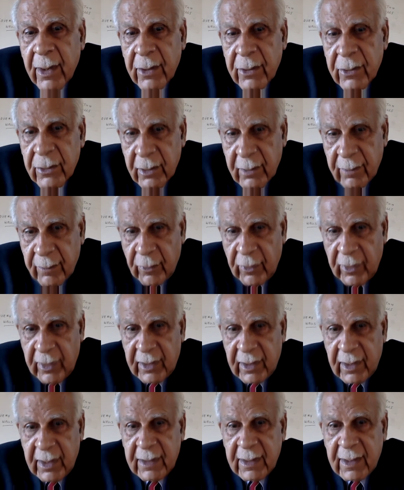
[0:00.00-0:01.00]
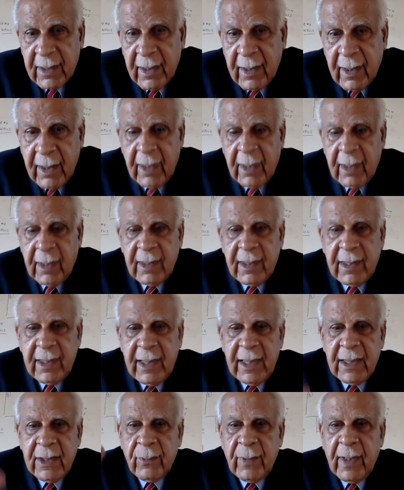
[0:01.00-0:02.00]
So the point is,
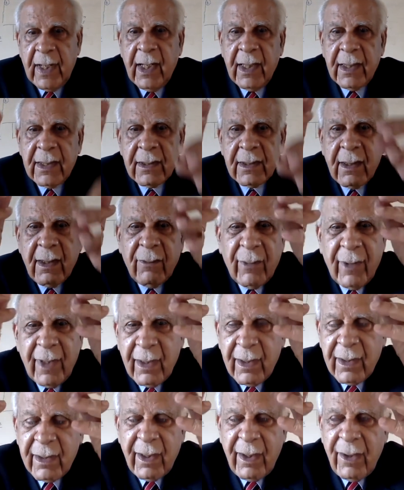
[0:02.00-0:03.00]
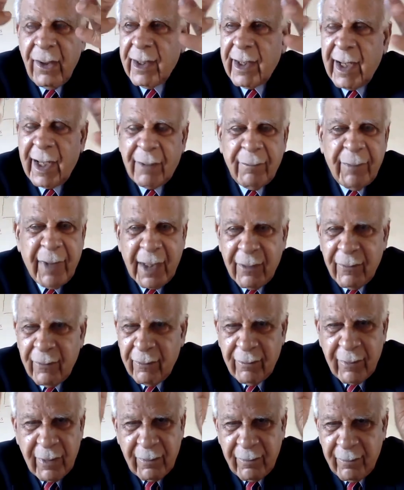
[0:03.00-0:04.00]
these wells, they're not like big
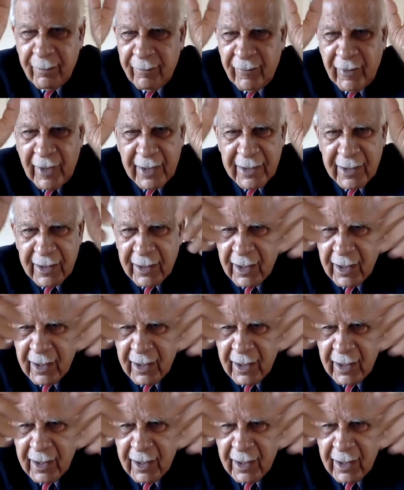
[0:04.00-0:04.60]
wells in the